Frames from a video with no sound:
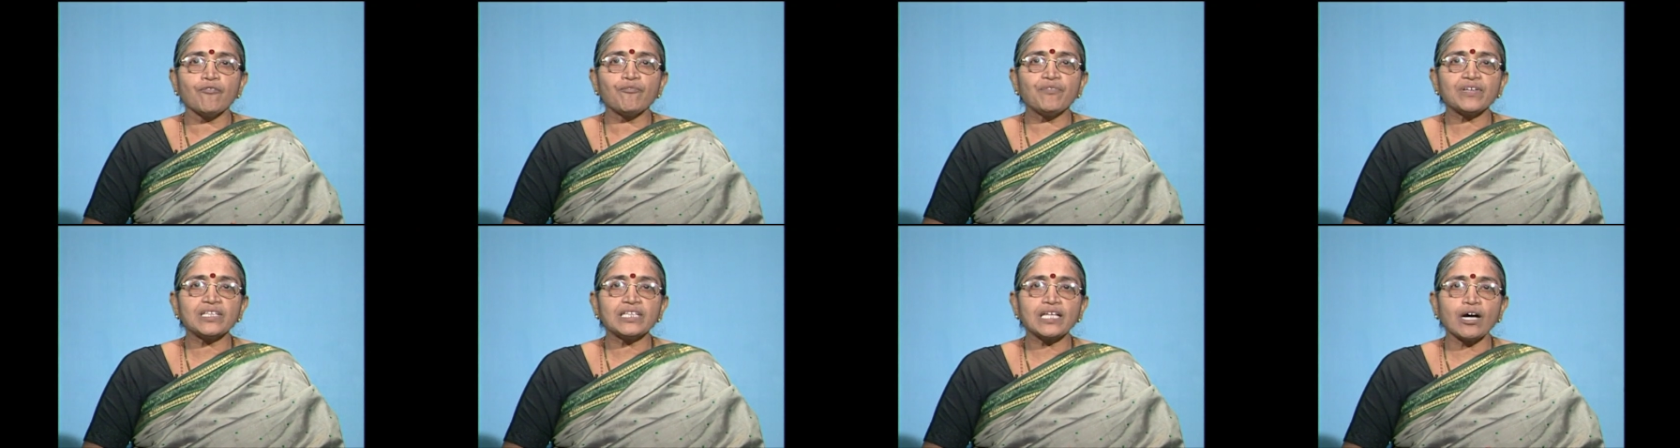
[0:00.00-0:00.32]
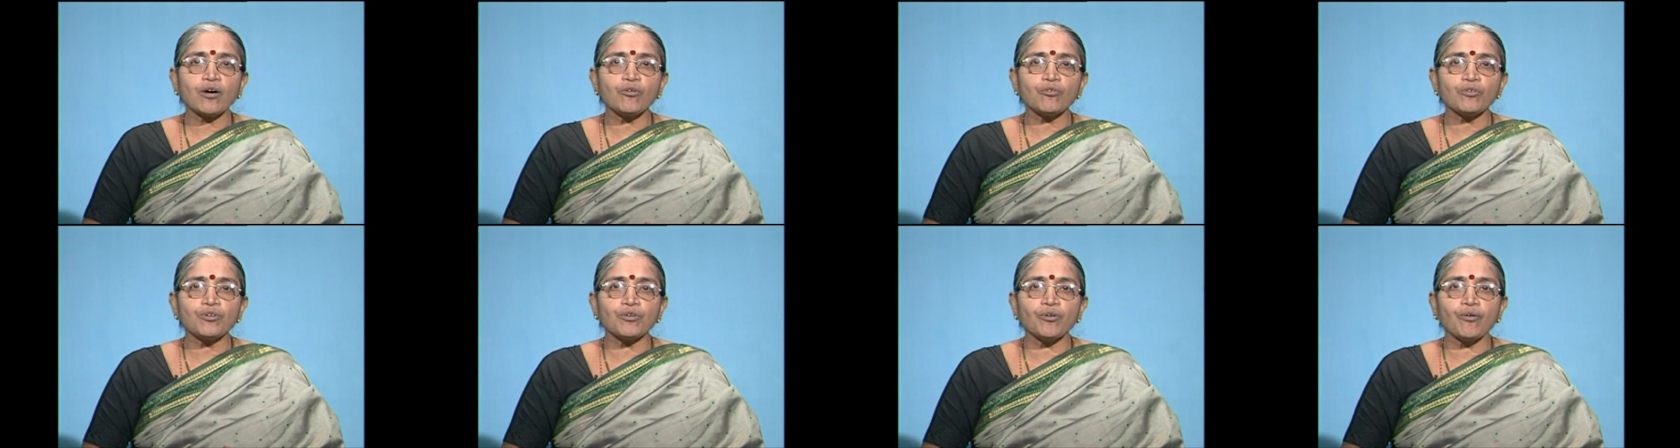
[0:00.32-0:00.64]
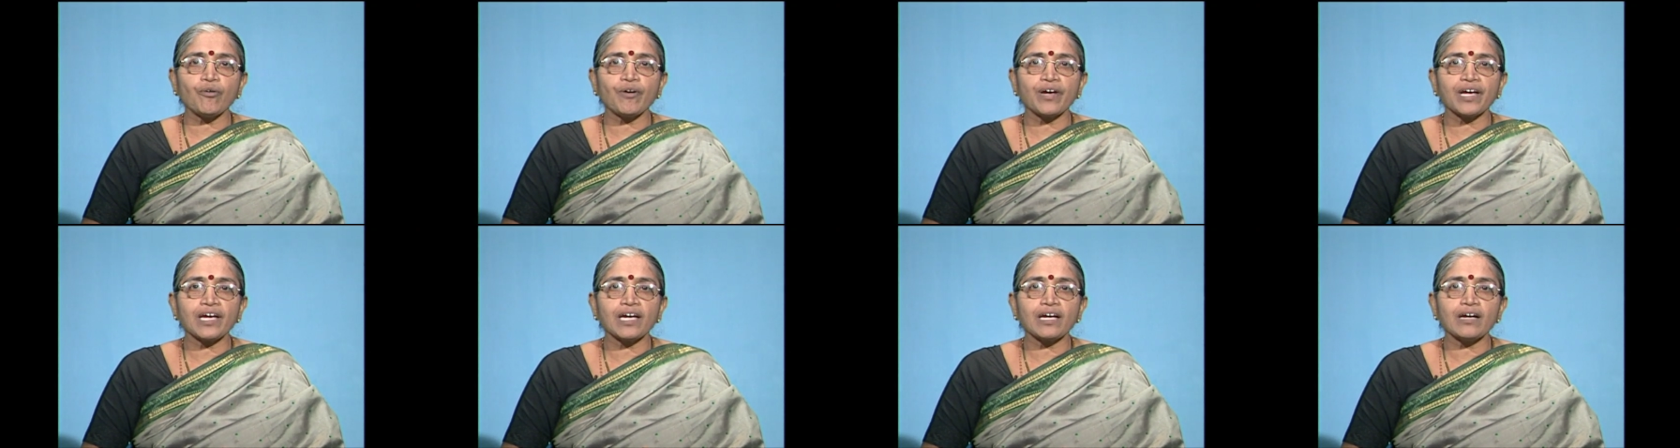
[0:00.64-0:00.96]
without
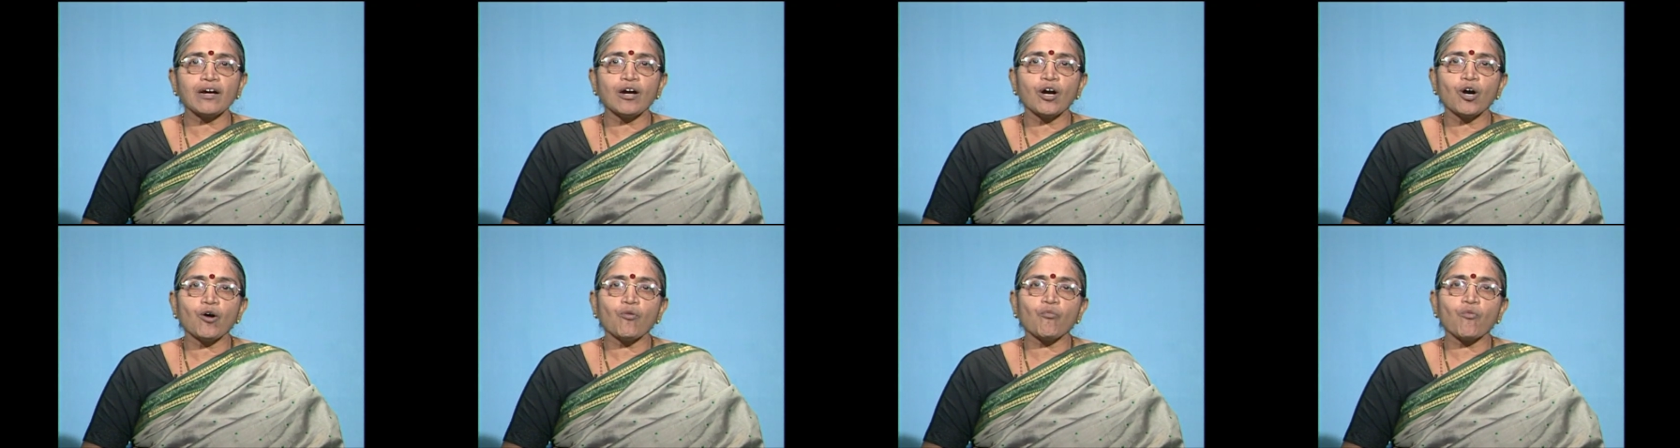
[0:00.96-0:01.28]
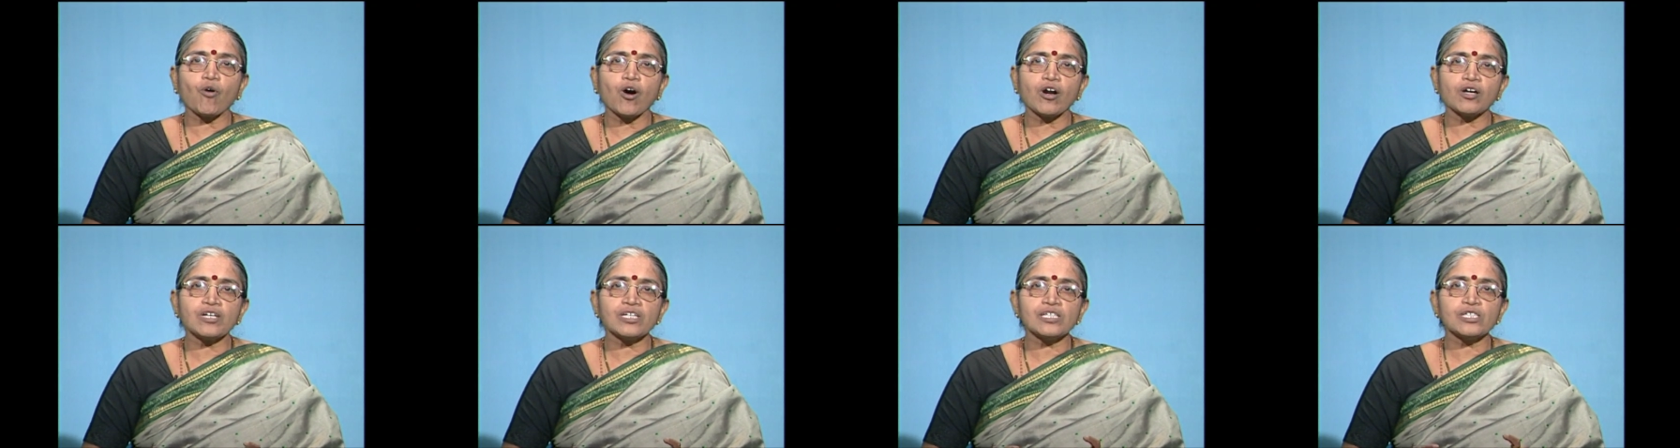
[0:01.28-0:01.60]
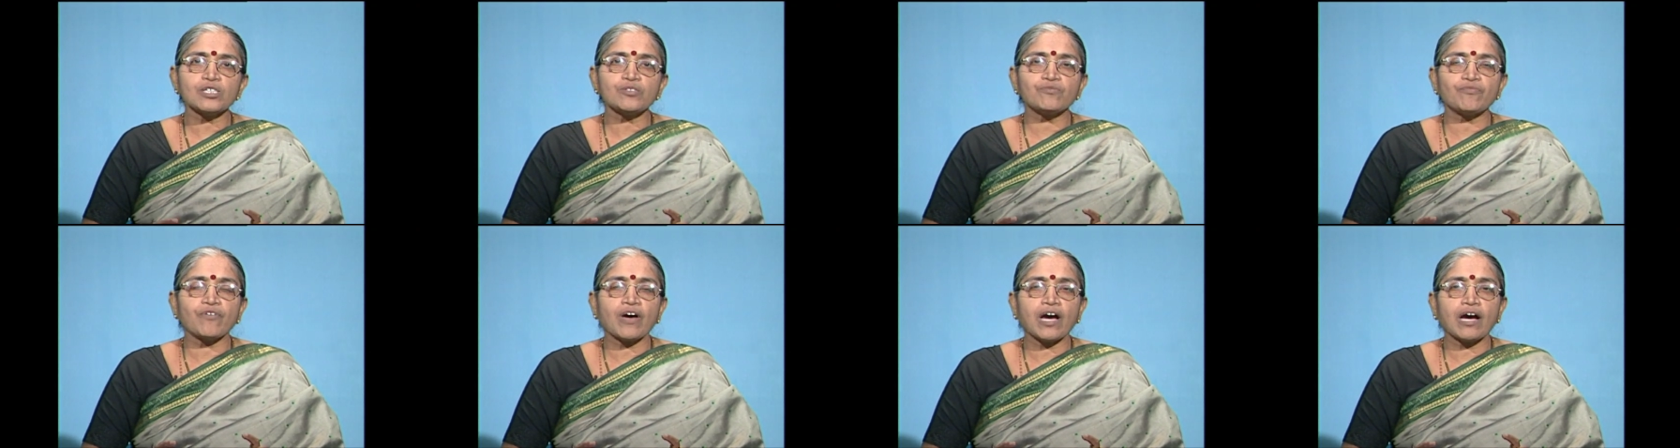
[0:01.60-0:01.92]
knowing what
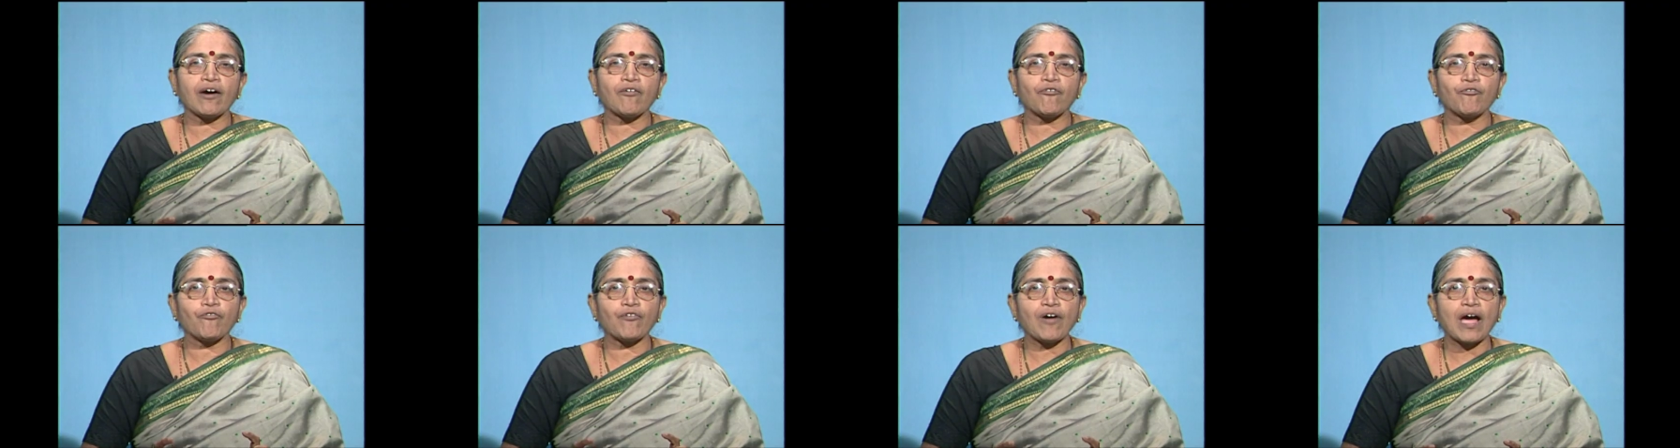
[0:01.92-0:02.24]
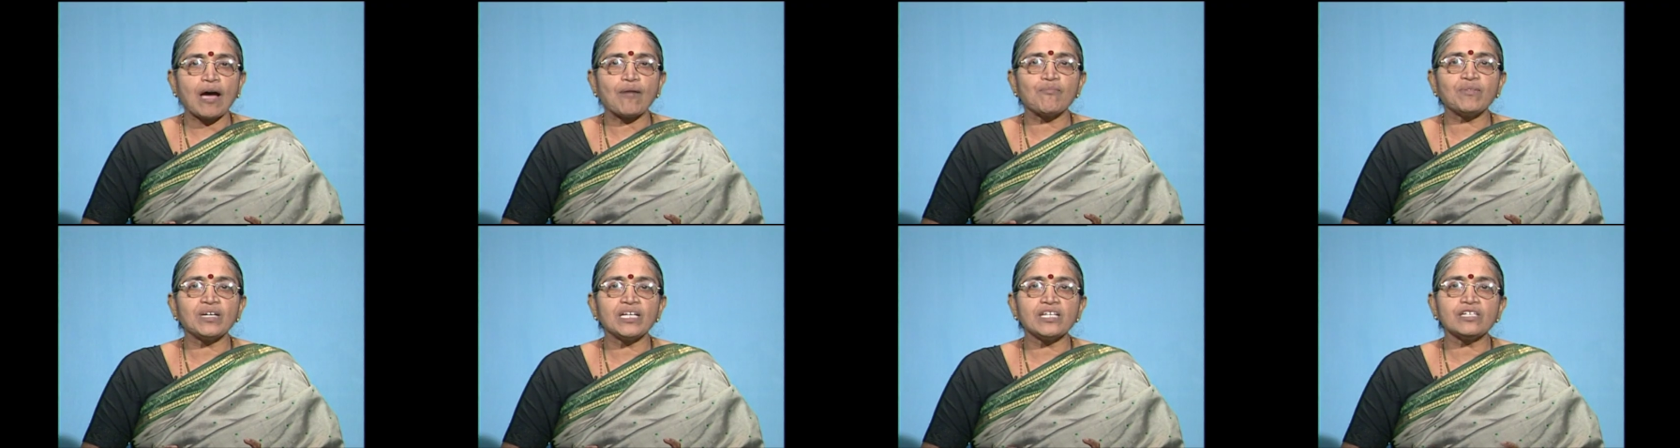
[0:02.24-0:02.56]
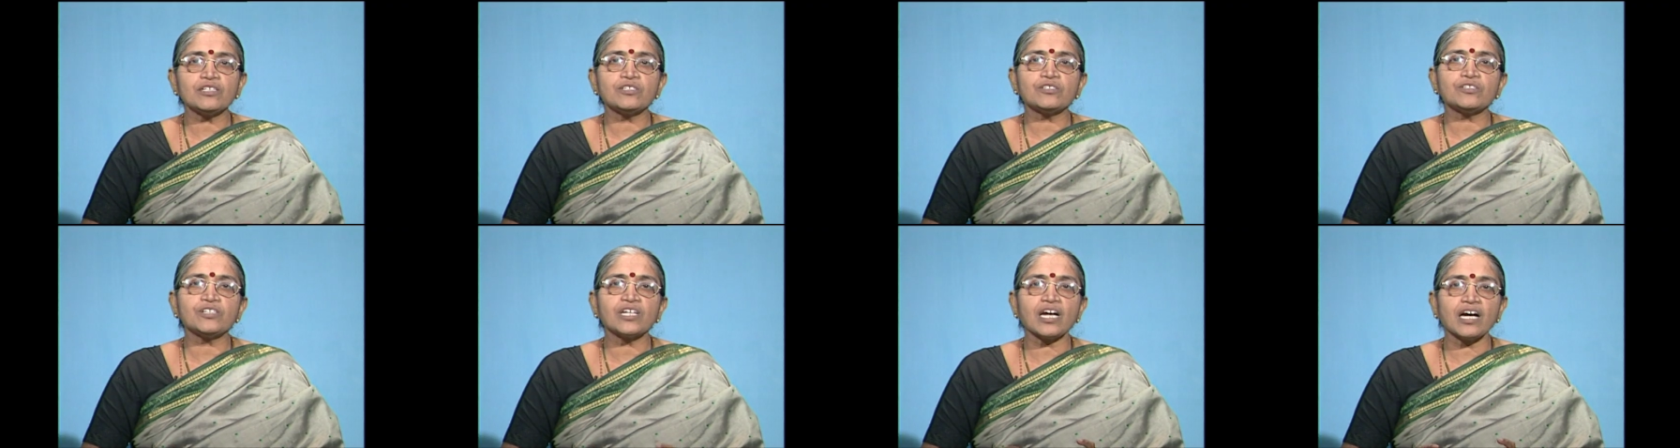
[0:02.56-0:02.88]
his
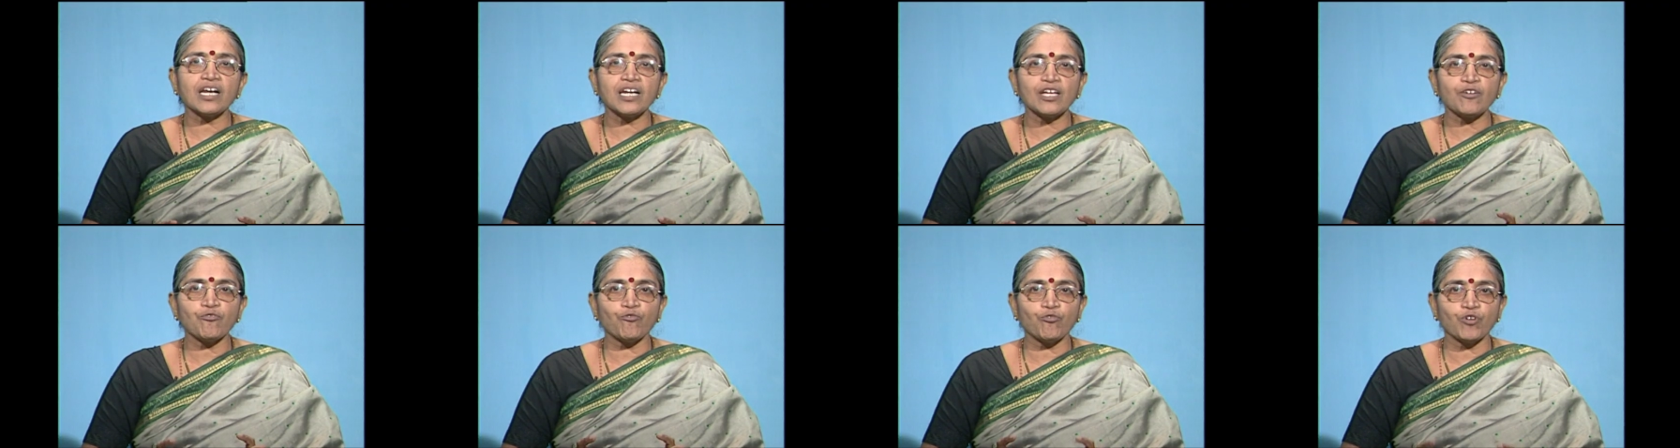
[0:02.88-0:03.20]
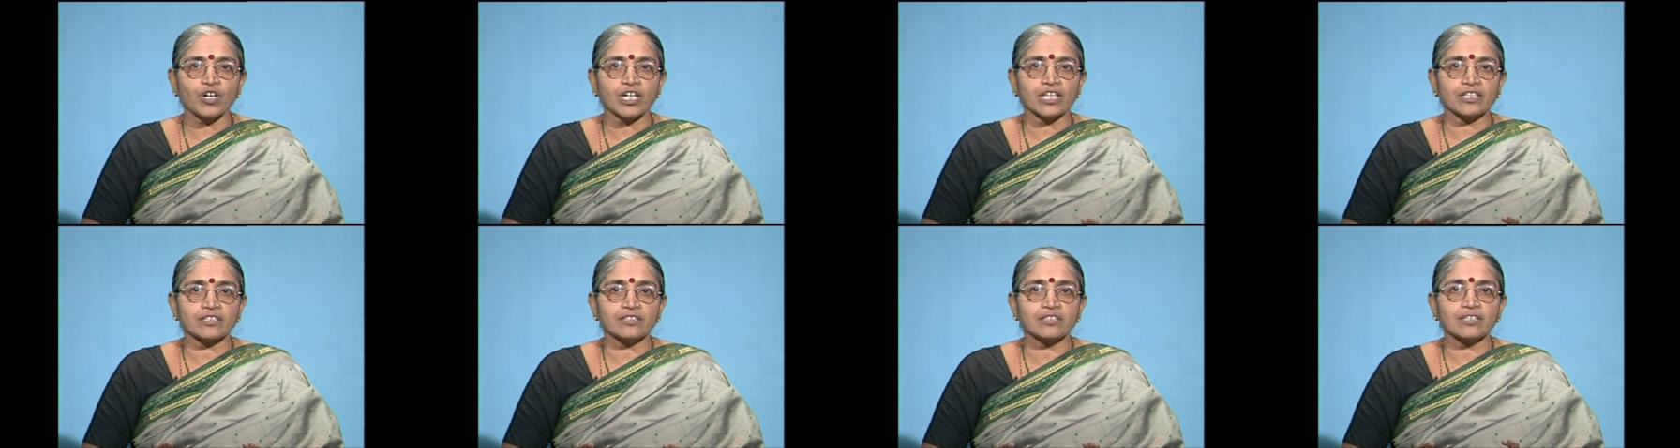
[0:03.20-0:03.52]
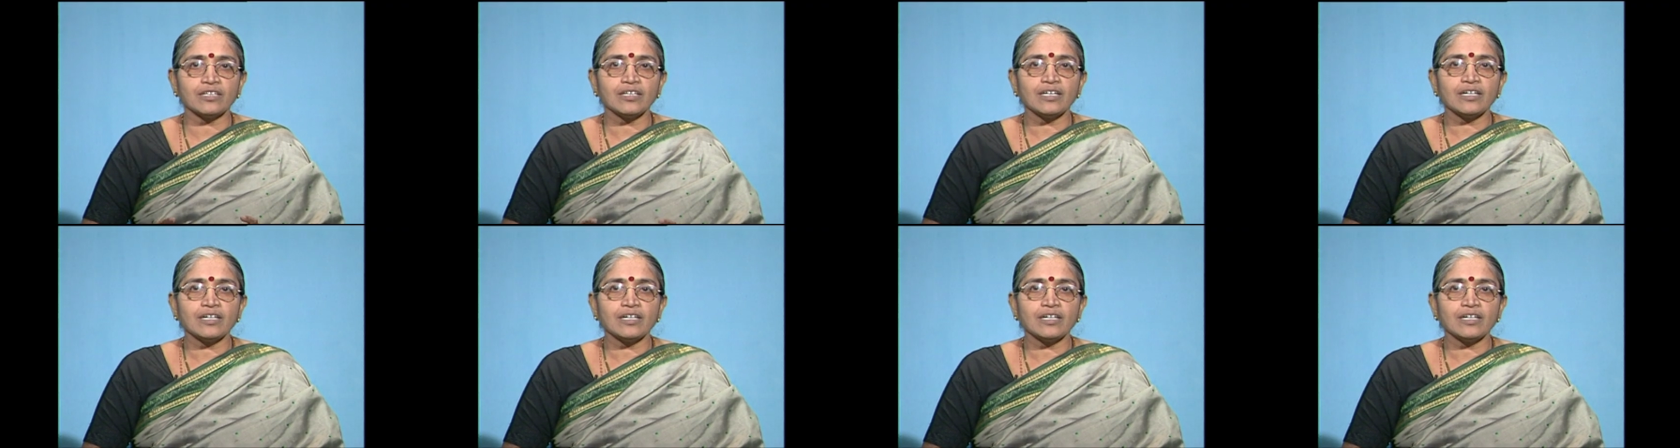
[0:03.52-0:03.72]
family is really worth.